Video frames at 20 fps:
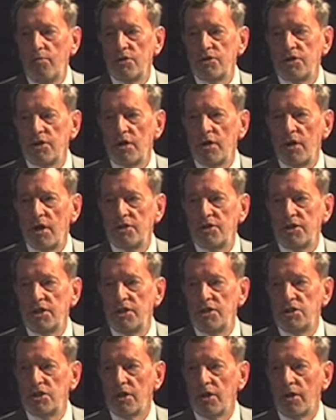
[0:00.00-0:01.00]
Was a
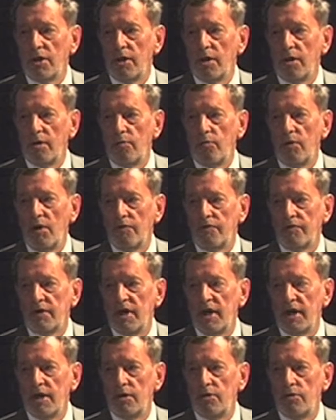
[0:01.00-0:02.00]
teacher, Wilf
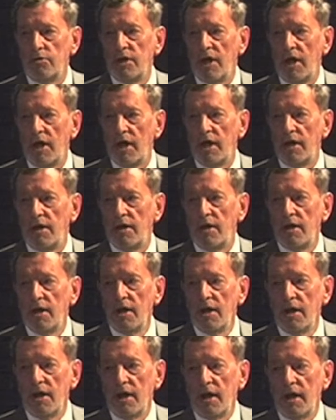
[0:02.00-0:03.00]
King, who died
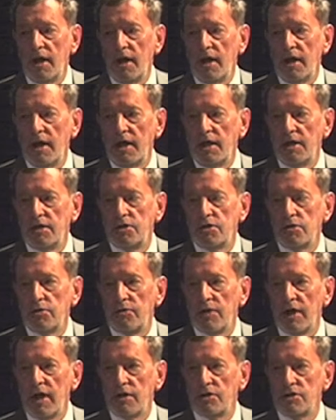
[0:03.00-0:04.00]
in
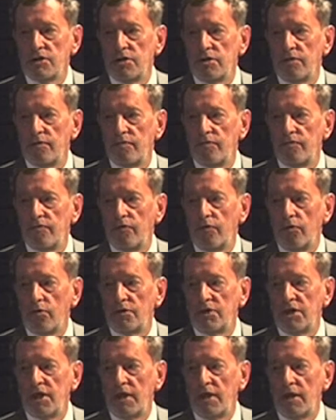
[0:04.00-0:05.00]

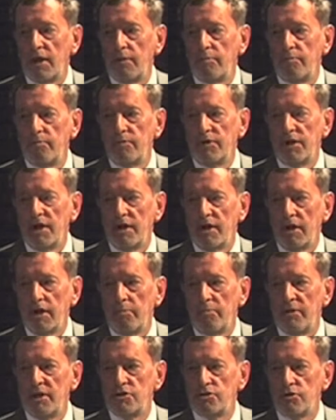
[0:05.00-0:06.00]
2014. I did an
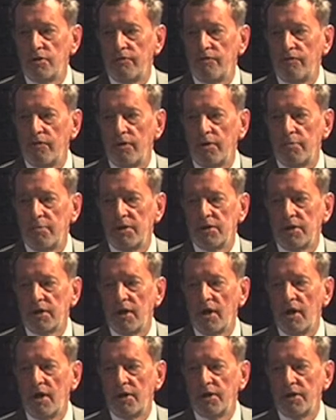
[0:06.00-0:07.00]
obituary for him in The
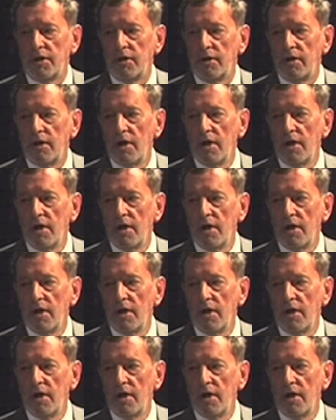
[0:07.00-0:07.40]
Guardian.